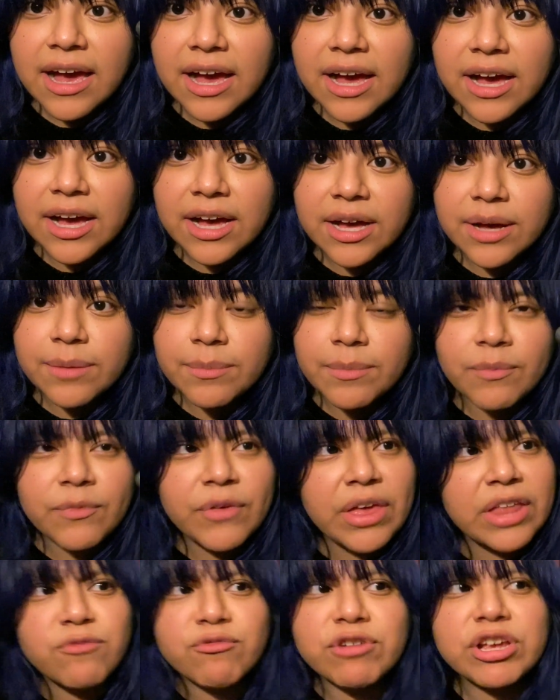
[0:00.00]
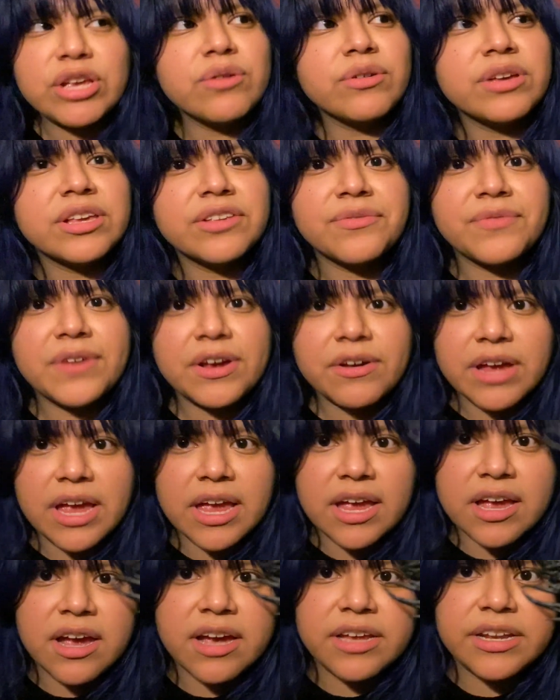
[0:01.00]
Um, and Ryuk is very
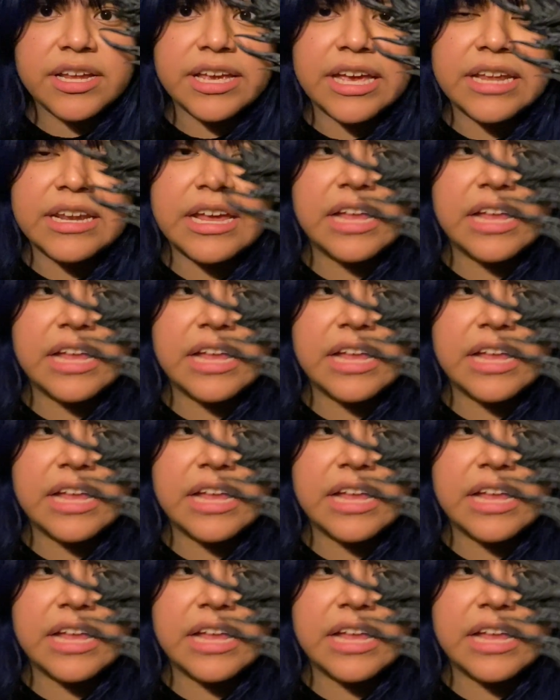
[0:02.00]
iconic, and